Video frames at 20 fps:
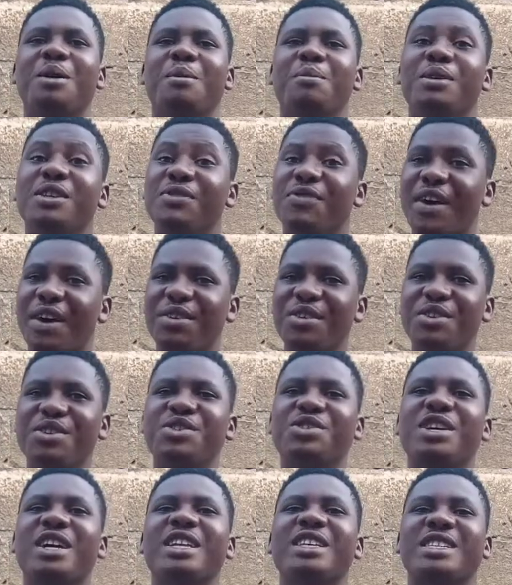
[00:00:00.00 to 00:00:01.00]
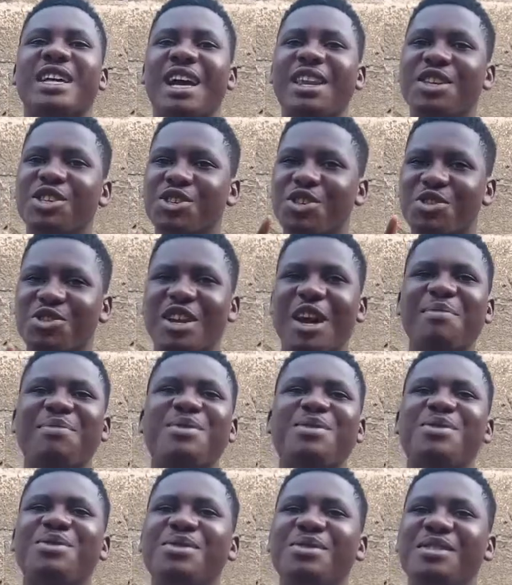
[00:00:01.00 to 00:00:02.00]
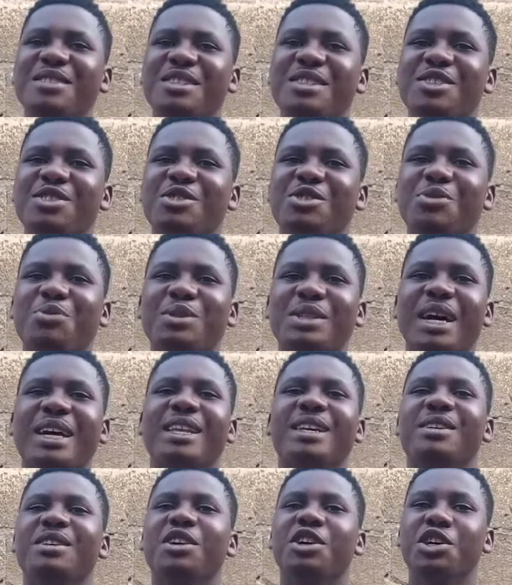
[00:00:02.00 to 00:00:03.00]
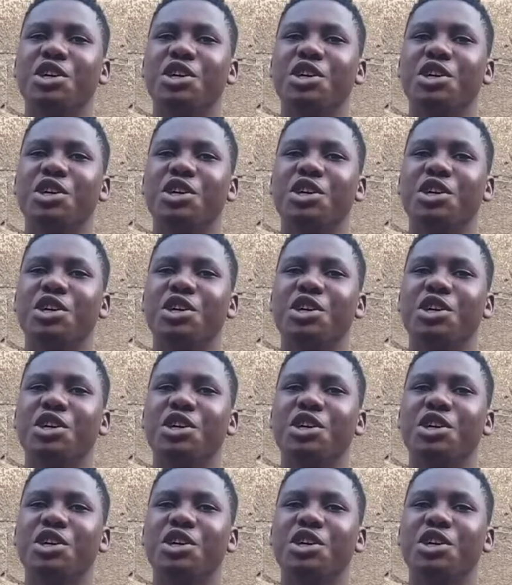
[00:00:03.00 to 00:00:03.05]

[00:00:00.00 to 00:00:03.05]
Please, if you are new in this channel, kindly subscribe to this YouTube channel,